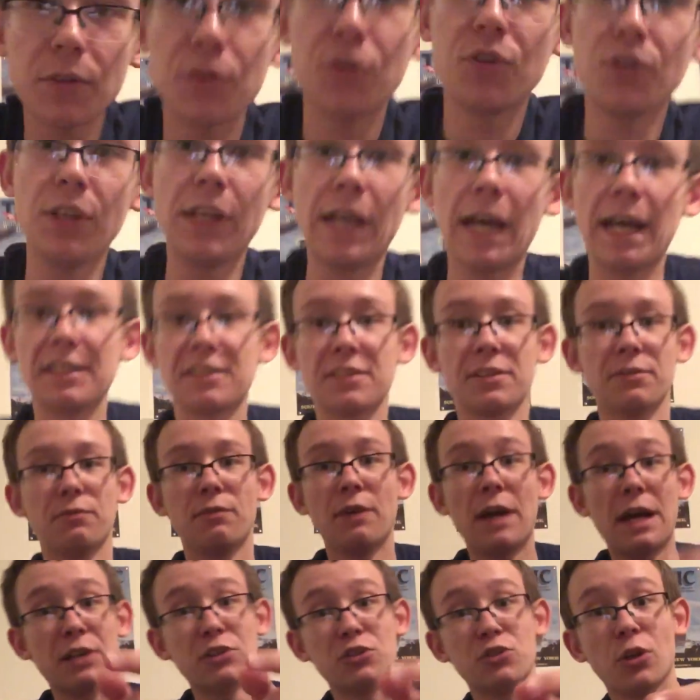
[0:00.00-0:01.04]
so you guys can
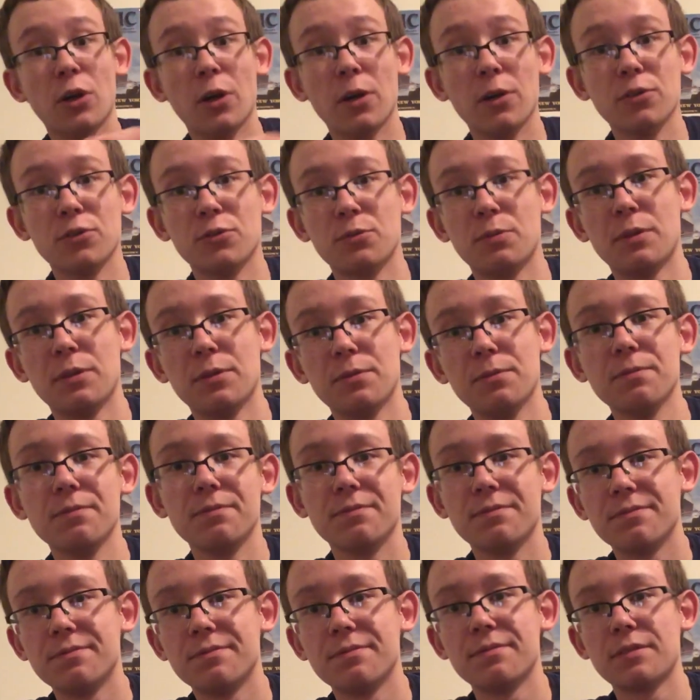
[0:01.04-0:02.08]
fast charge, but
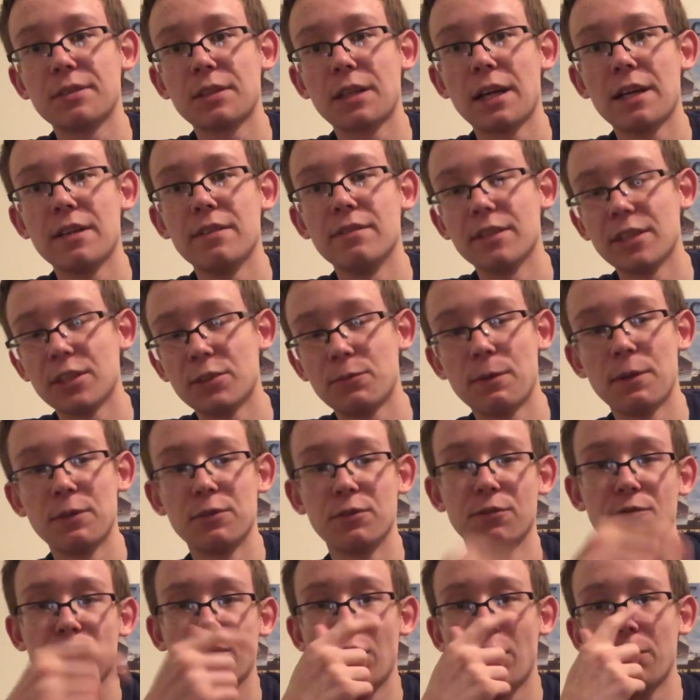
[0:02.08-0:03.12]
kind of
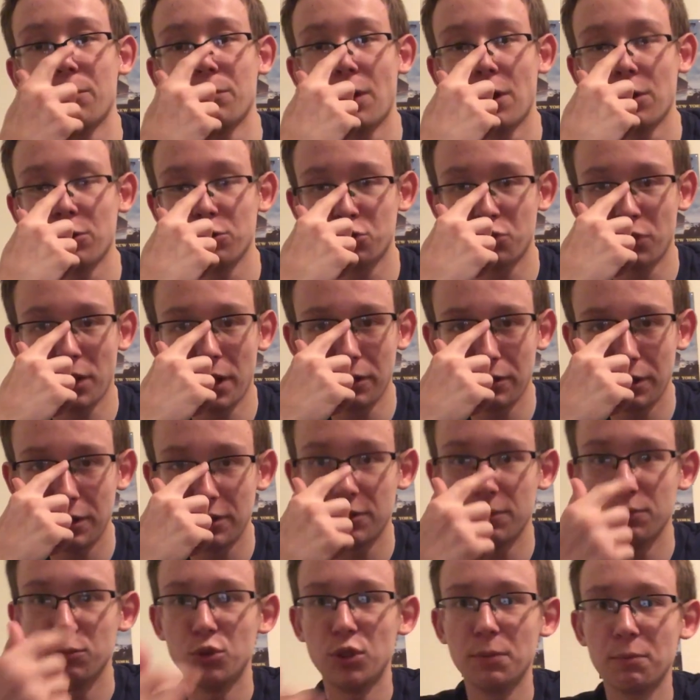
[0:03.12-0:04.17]
expensive. So I'll try and link
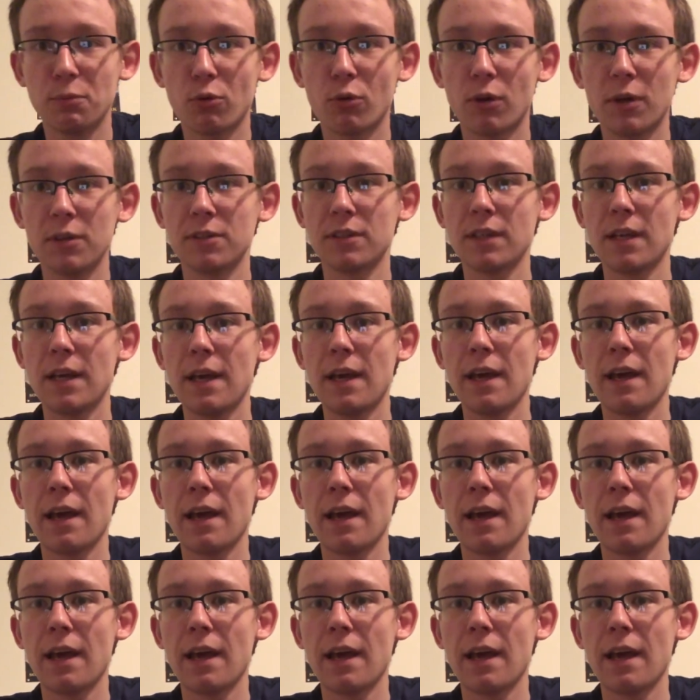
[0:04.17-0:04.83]
some cheaper ones.